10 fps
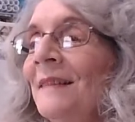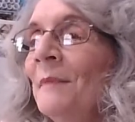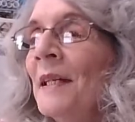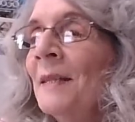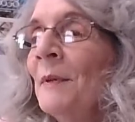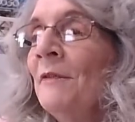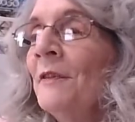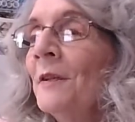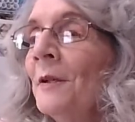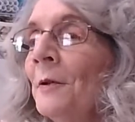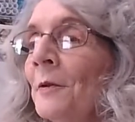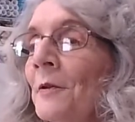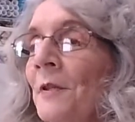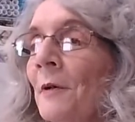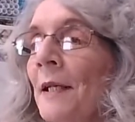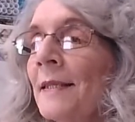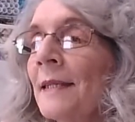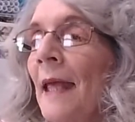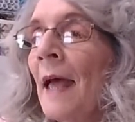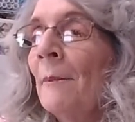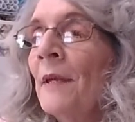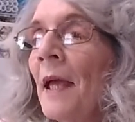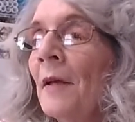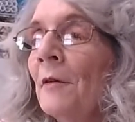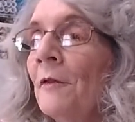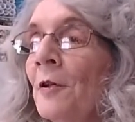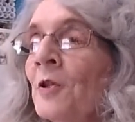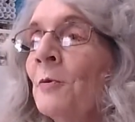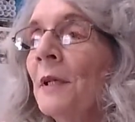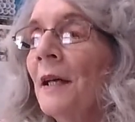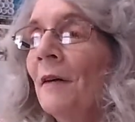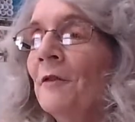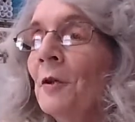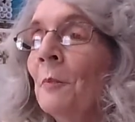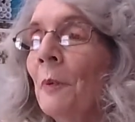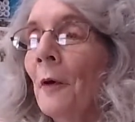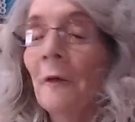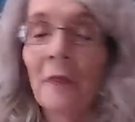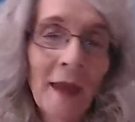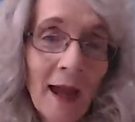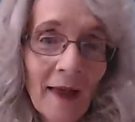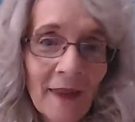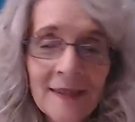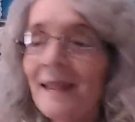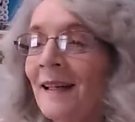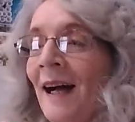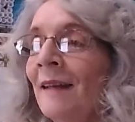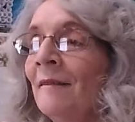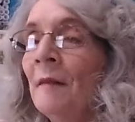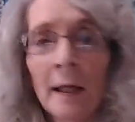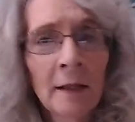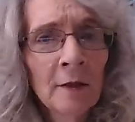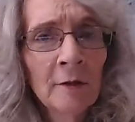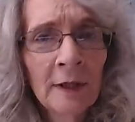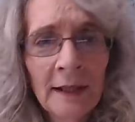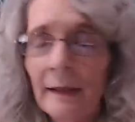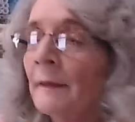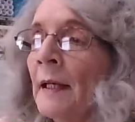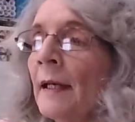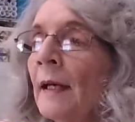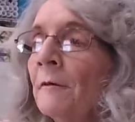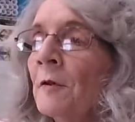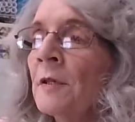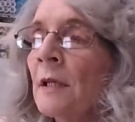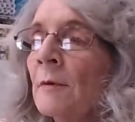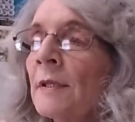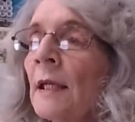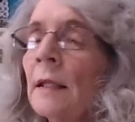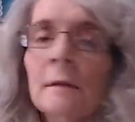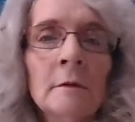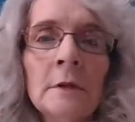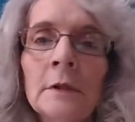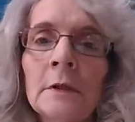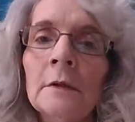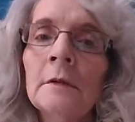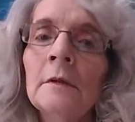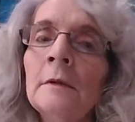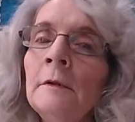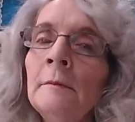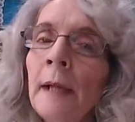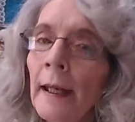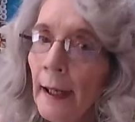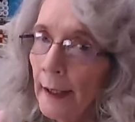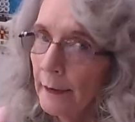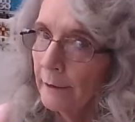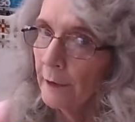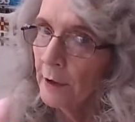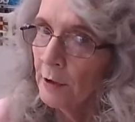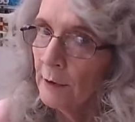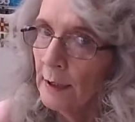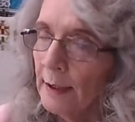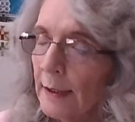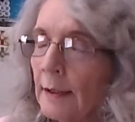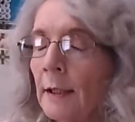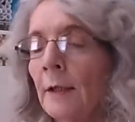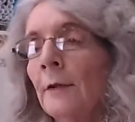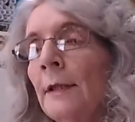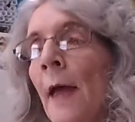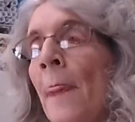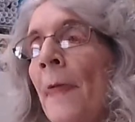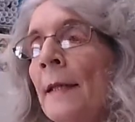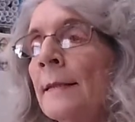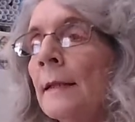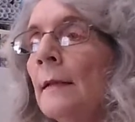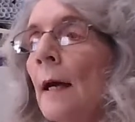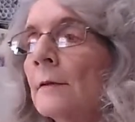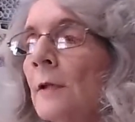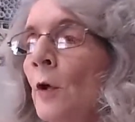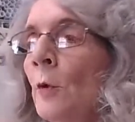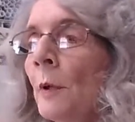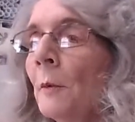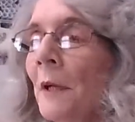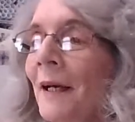Makes me feel older. So I say happy anniversary of your birth. Yeah, I agree. At first I was thinking, no, my anniversary isn't here yet. That's in October.